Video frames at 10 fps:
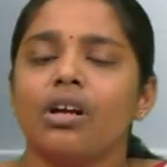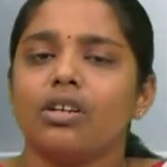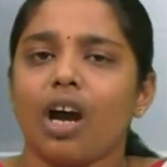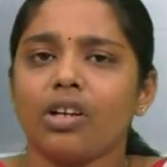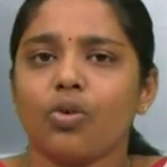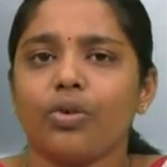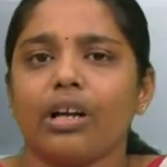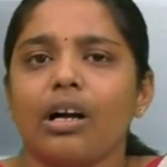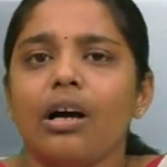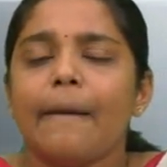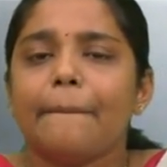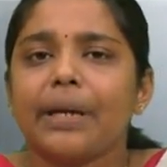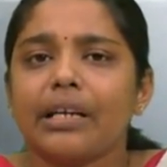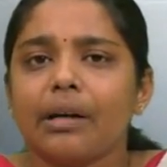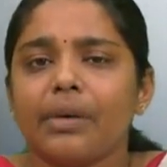North Korea
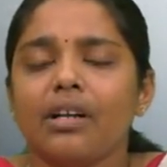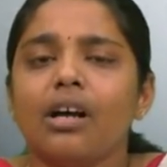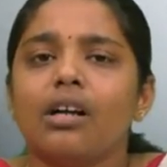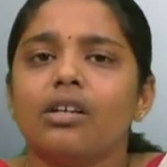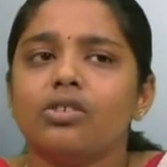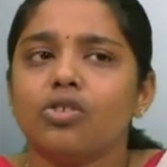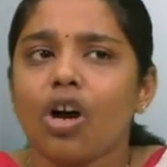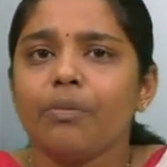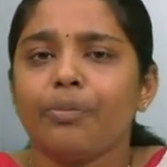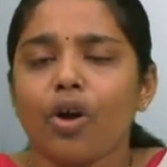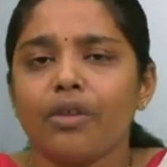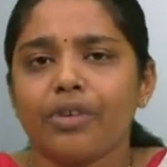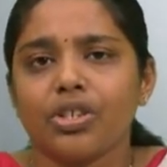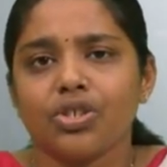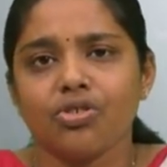became an
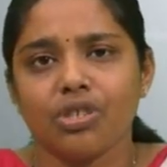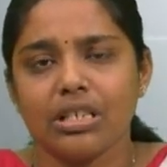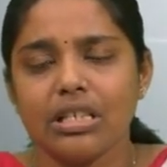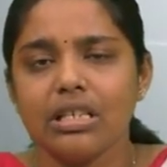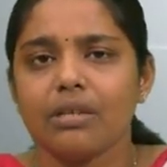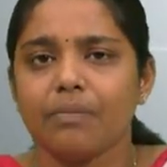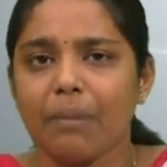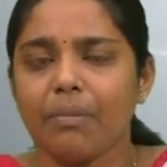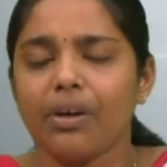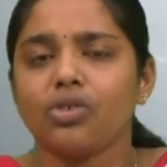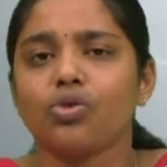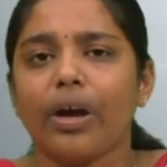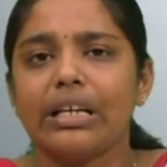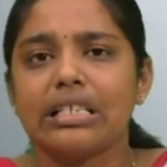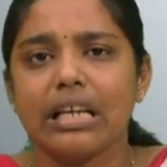Non-Proliferation Treaty member. So
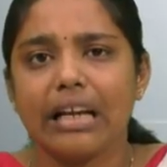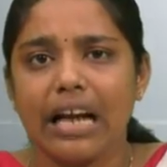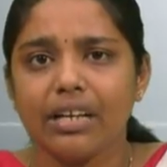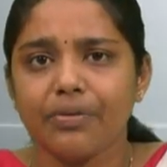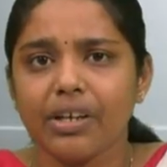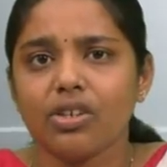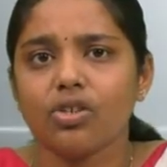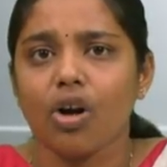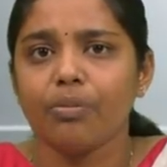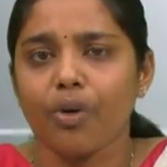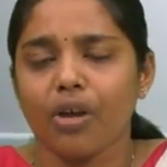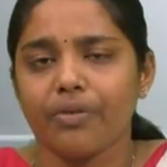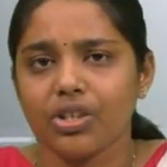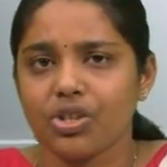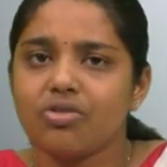it ratified the
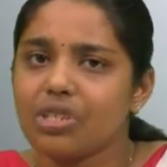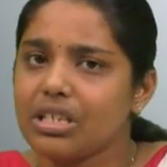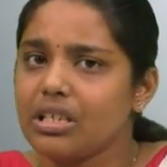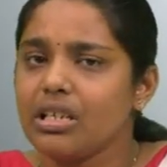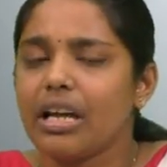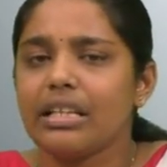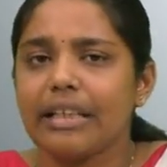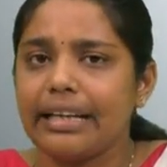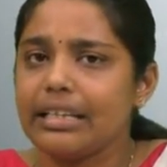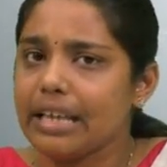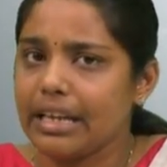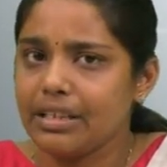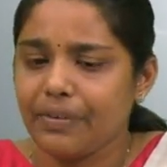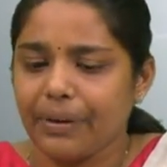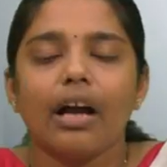Non-Proliferation Treaty in
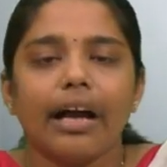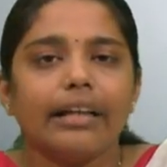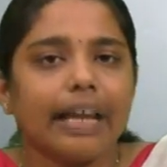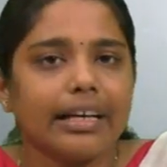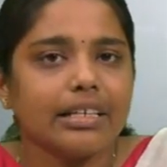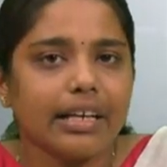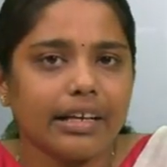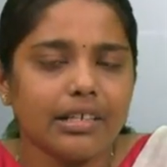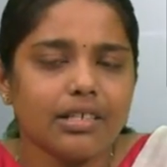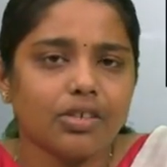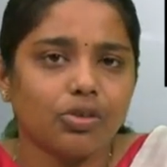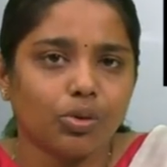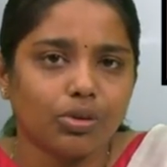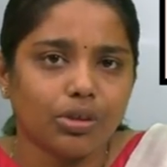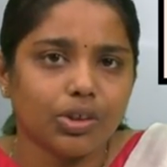1985. In 1990s and
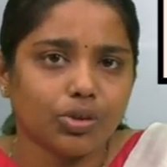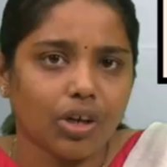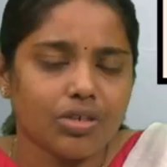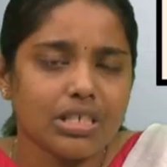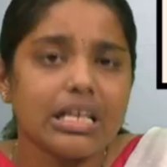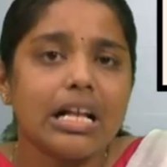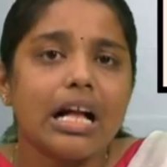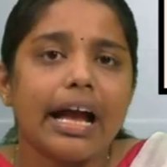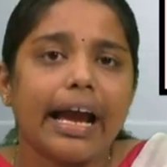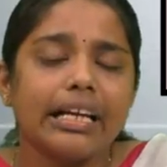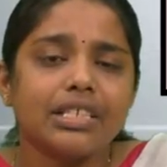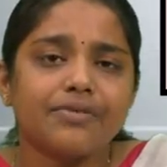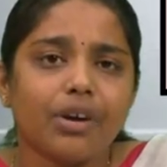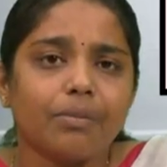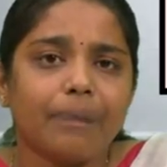2000s, aids
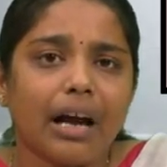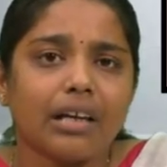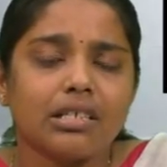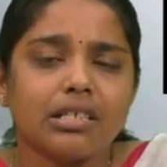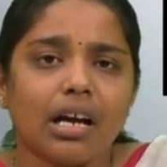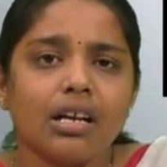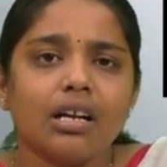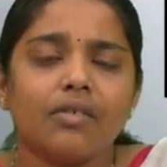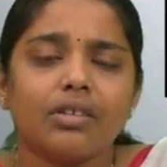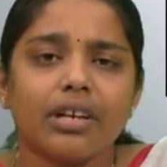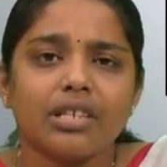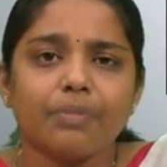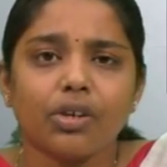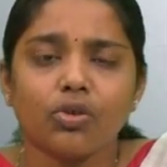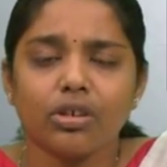from Pakistan with
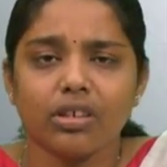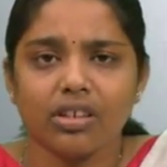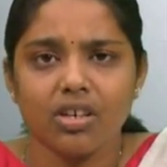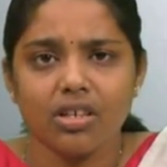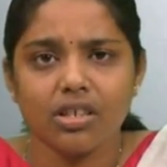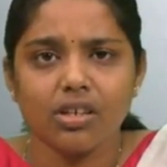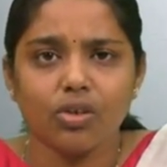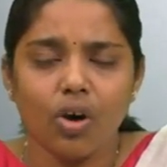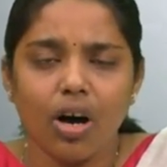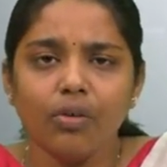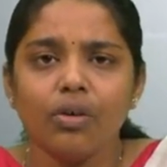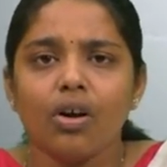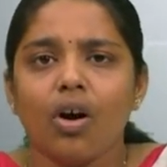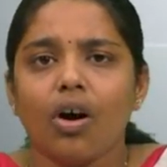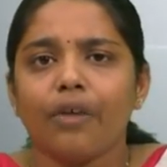respect to the technological know-how
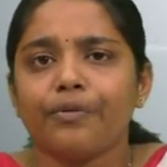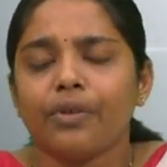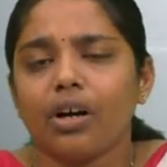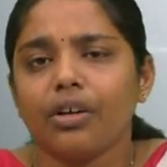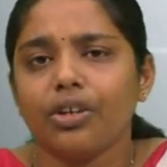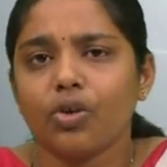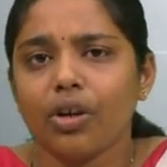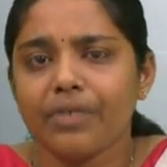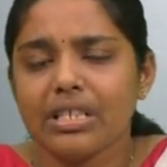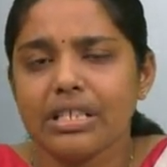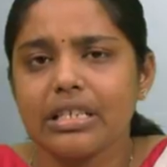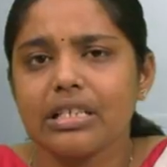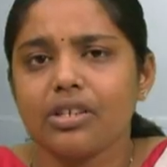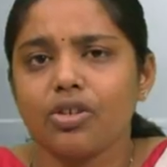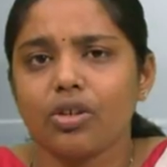of uh, nuclear facilities
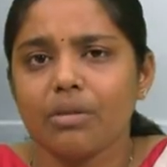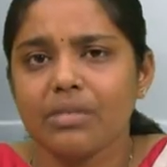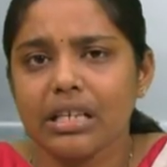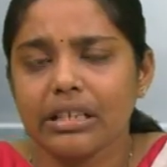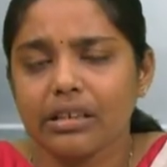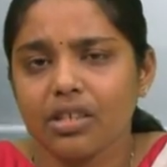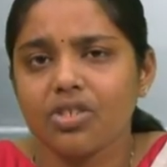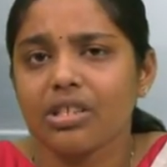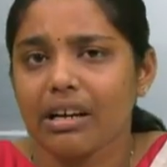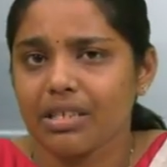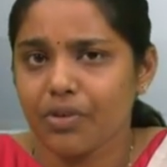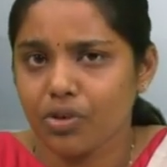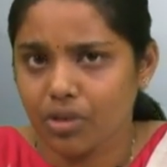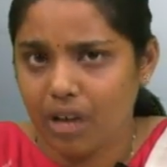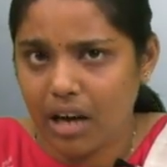and nuclear missile technology transferred
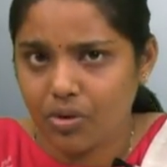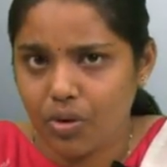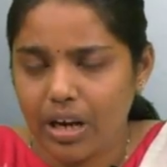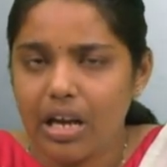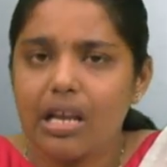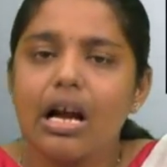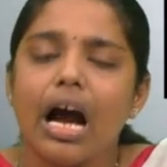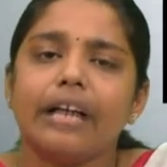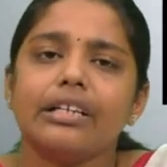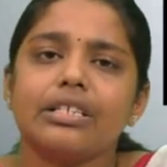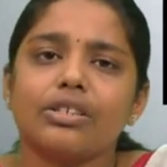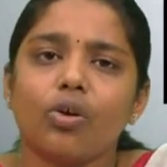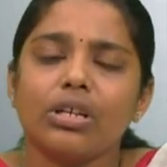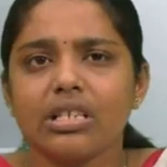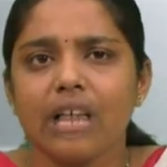to the North Korea and it
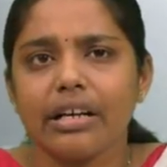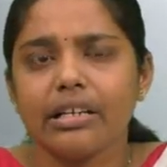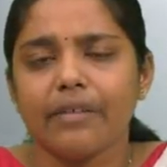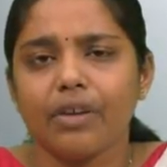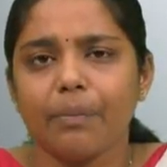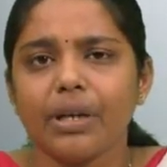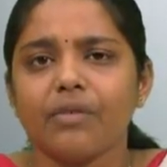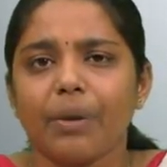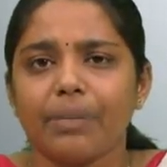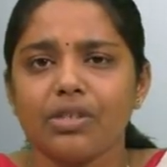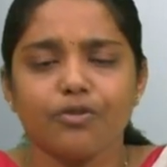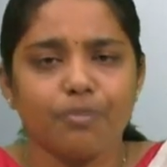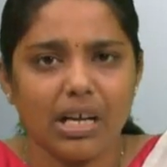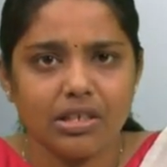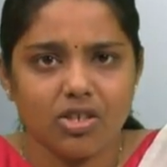slowly started developing weapons of
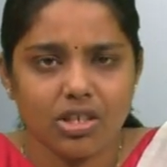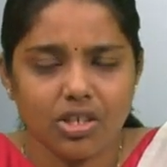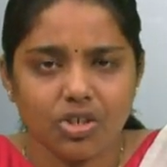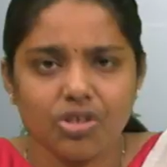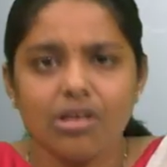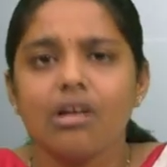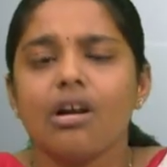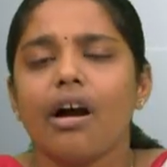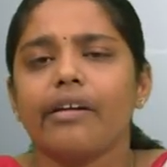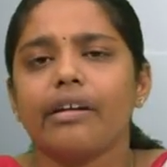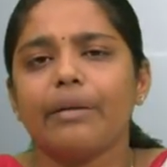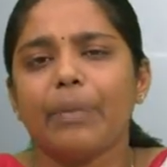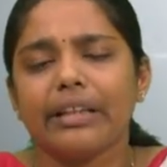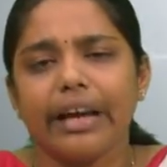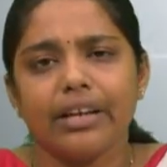mass destruction and uh,
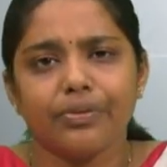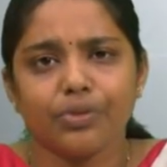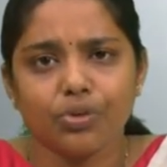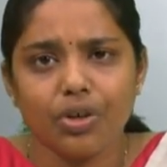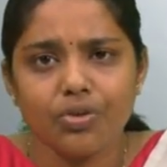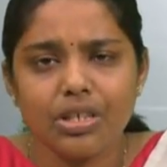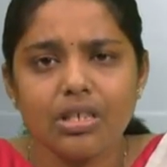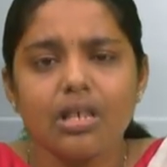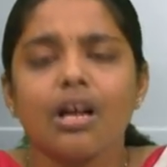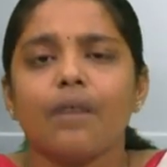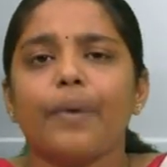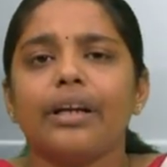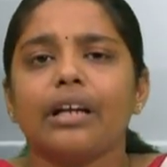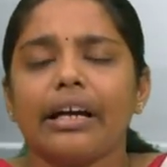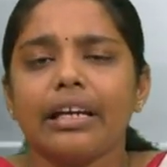by the end of 2000s
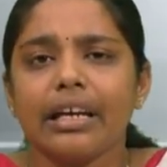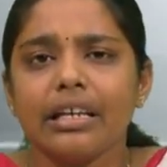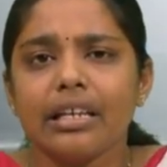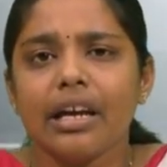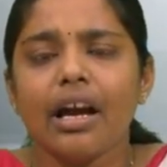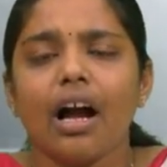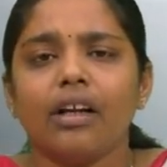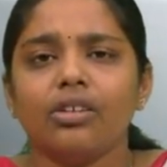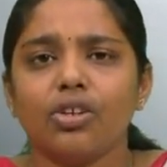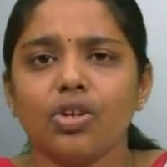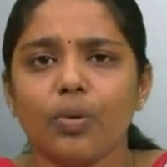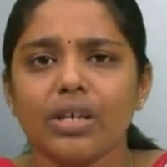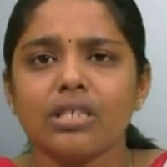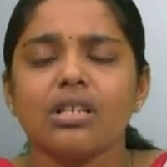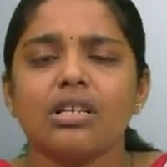when IAEA and
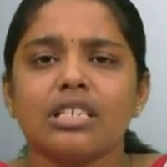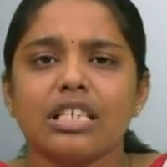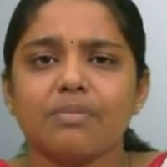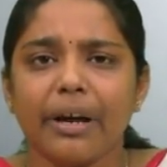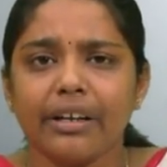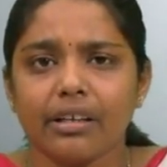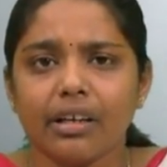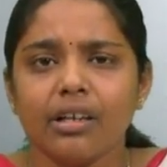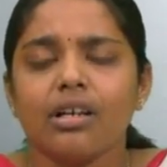US suspected